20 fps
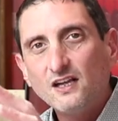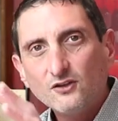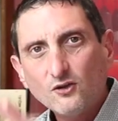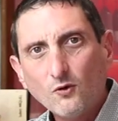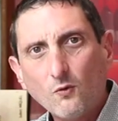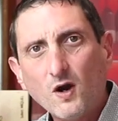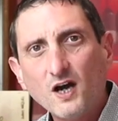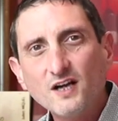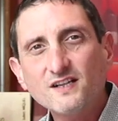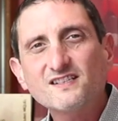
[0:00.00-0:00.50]

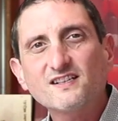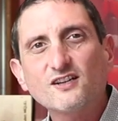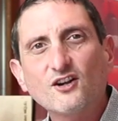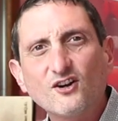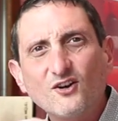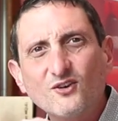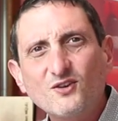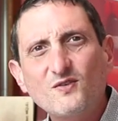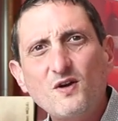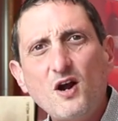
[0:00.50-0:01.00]
The wines that
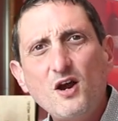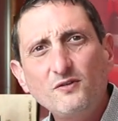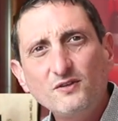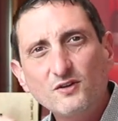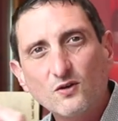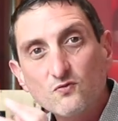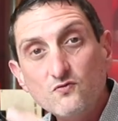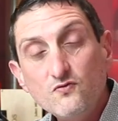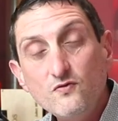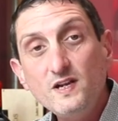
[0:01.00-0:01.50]
are grown
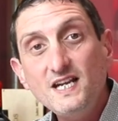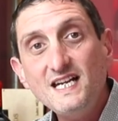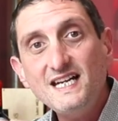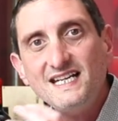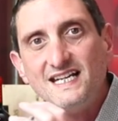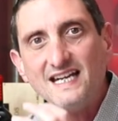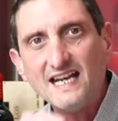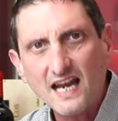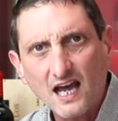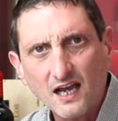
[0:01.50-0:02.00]
on
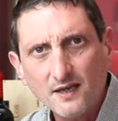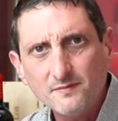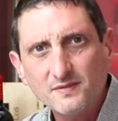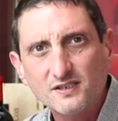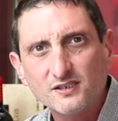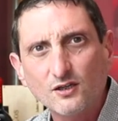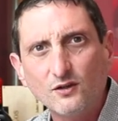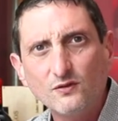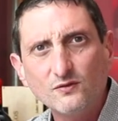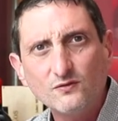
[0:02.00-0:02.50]
really
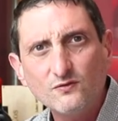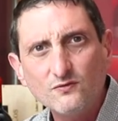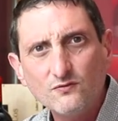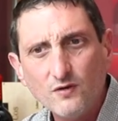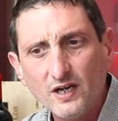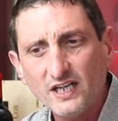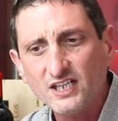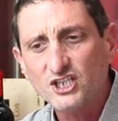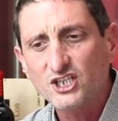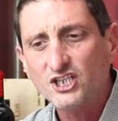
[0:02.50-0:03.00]
limestone
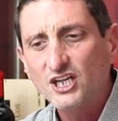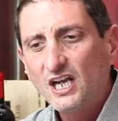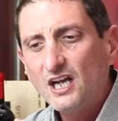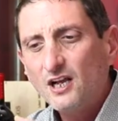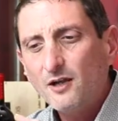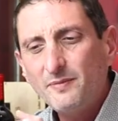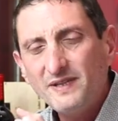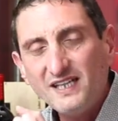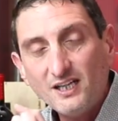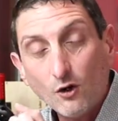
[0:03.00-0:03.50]
rich,
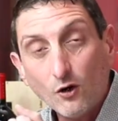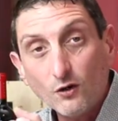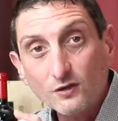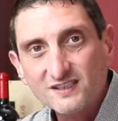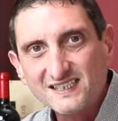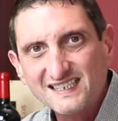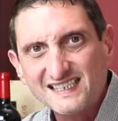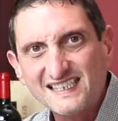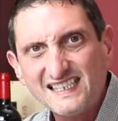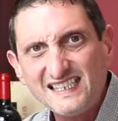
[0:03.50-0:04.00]
a bit
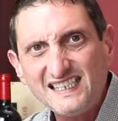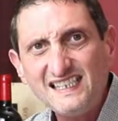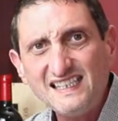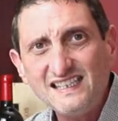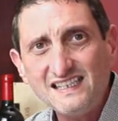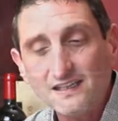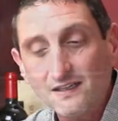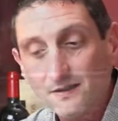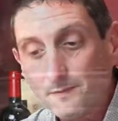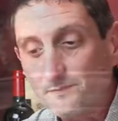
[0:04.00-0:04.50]

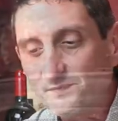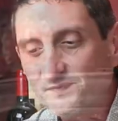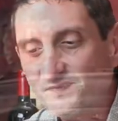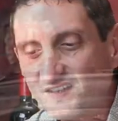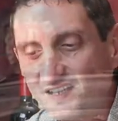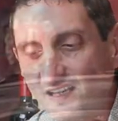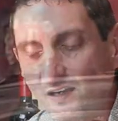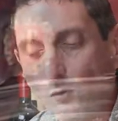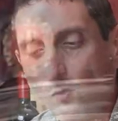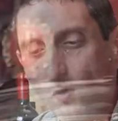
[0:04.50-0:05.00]
austere
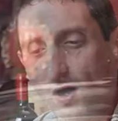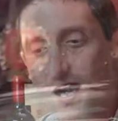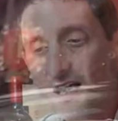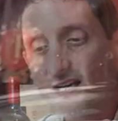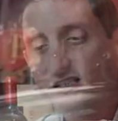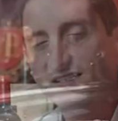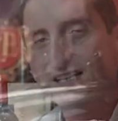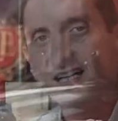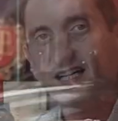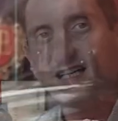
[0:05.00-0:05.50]
terroirs